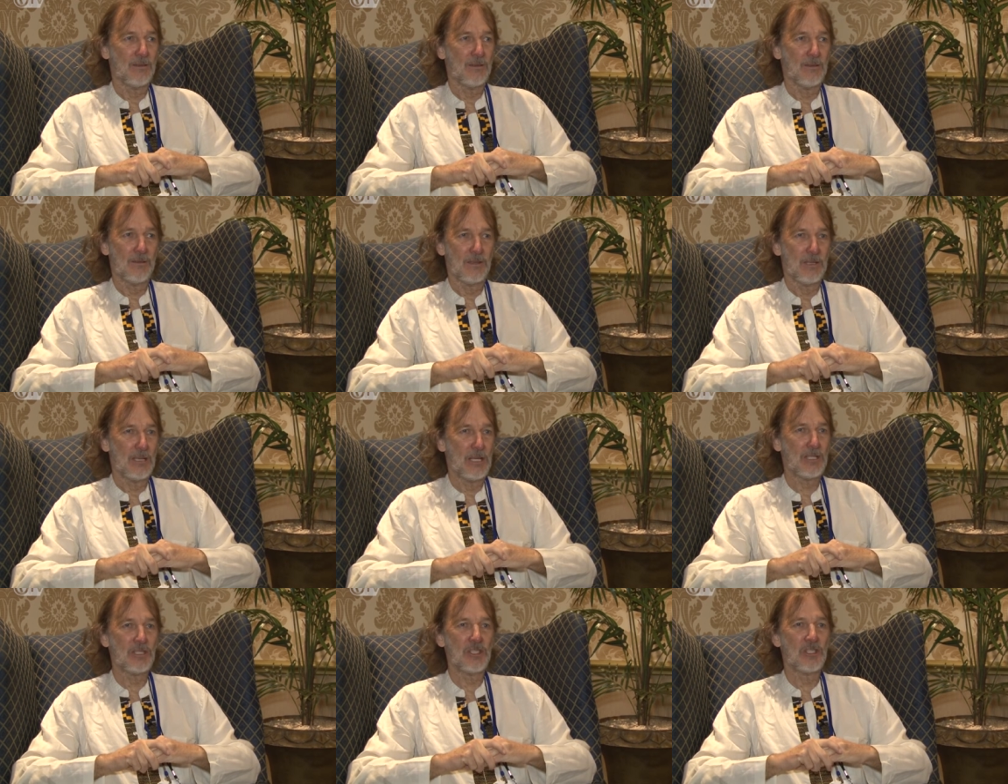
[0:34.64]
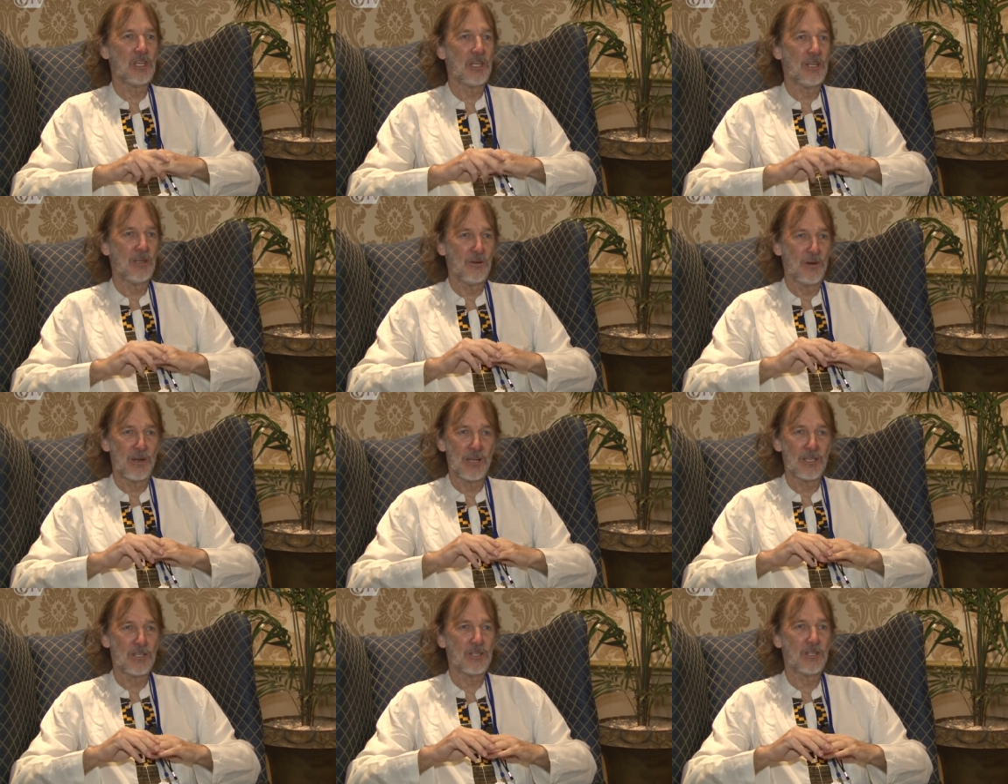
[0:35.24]
the next
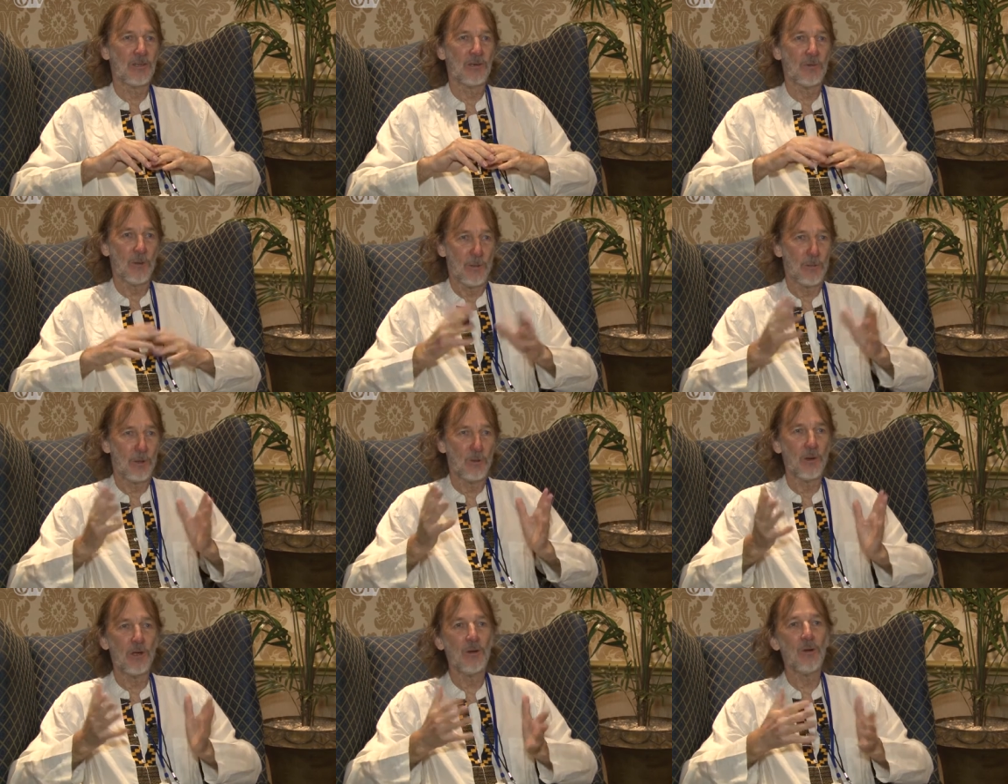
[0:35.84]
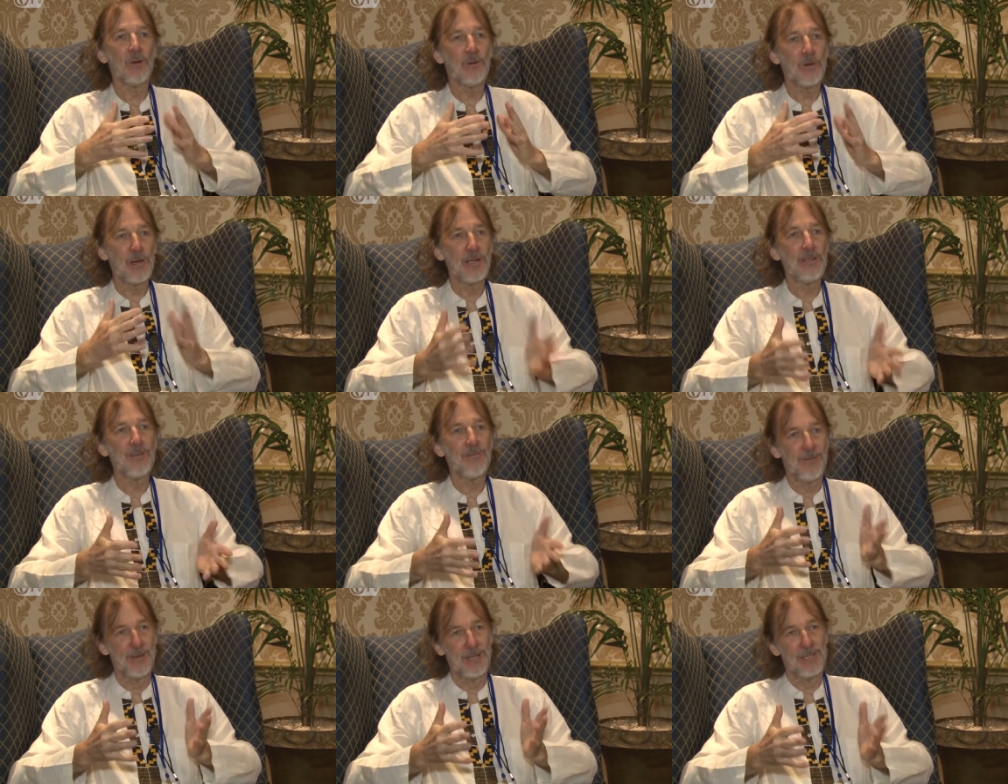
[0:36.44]
generation, I mean, we're
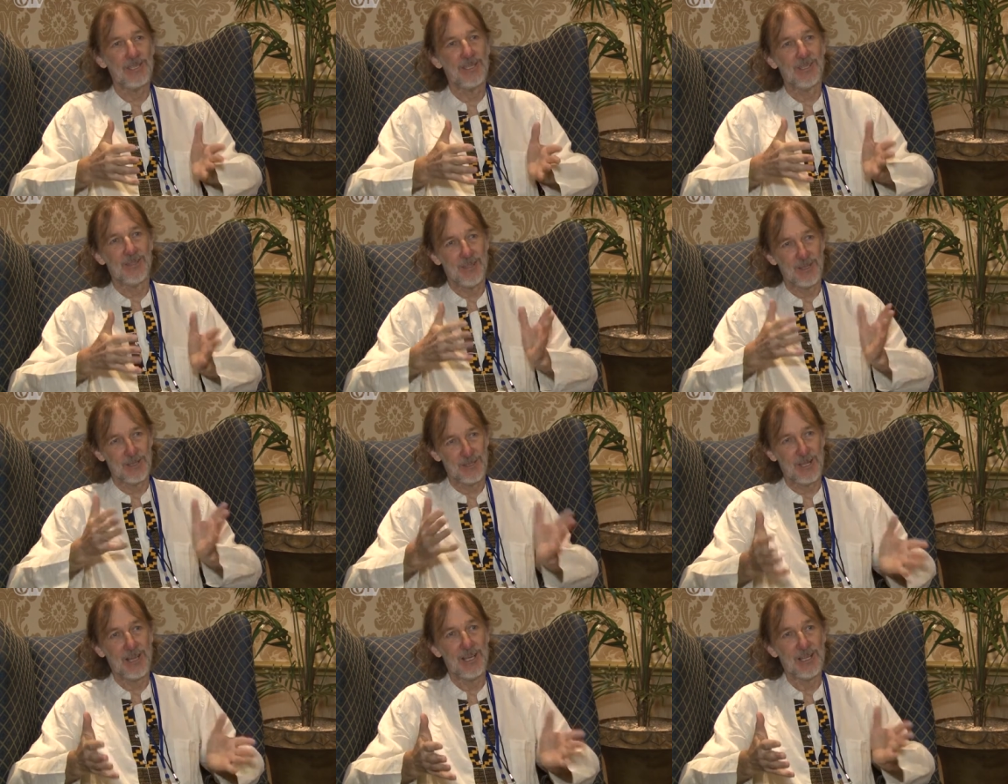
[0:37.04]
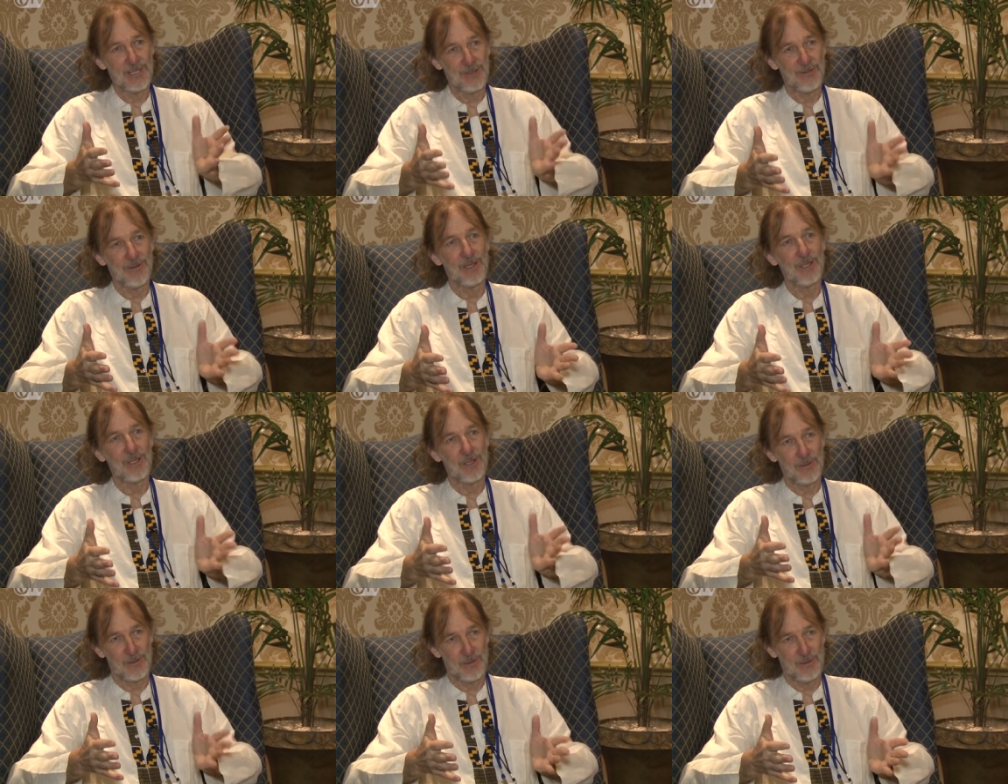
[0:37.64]
already facing those kinds of
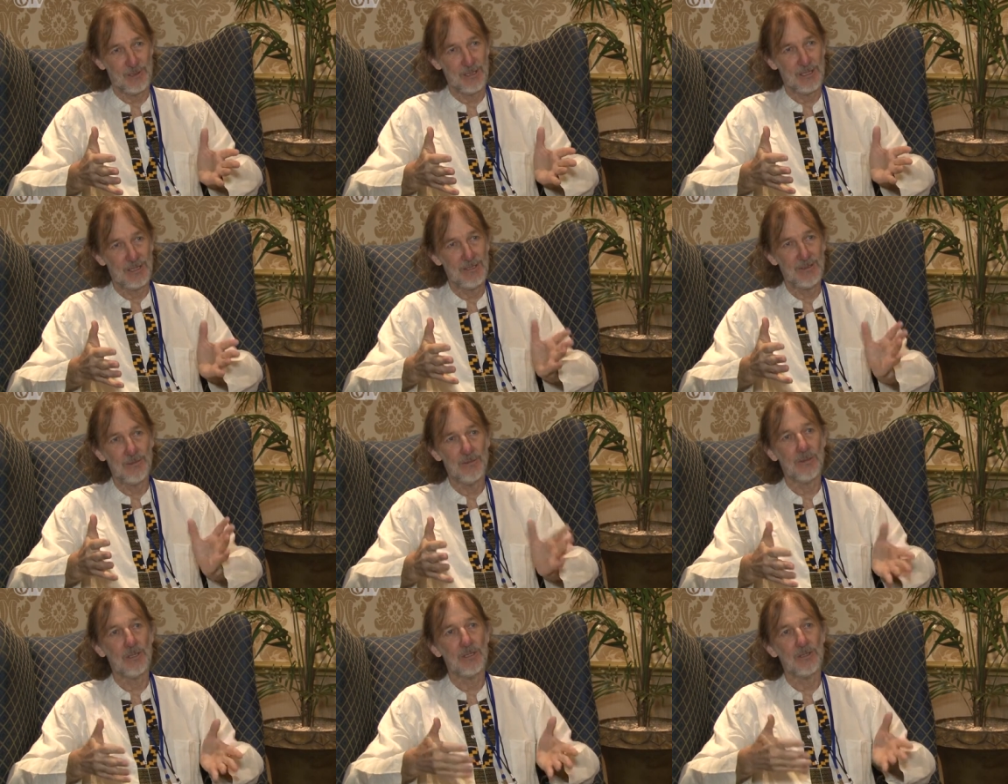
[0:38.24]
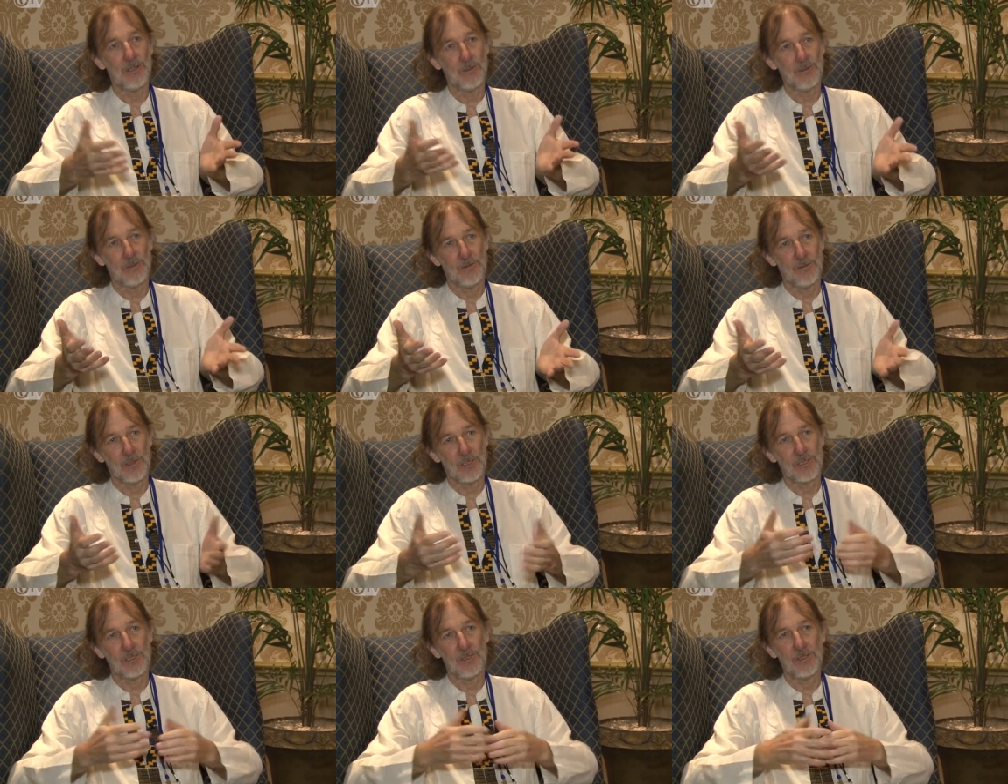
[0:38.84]
issues already in terms of
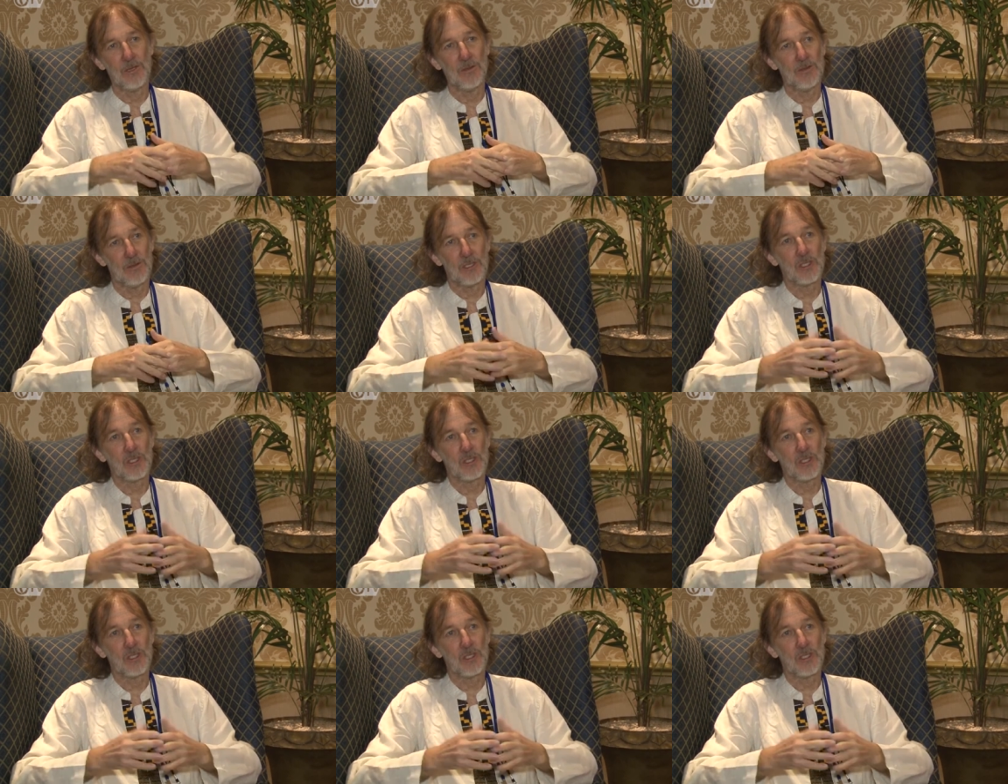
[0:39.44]
extreme,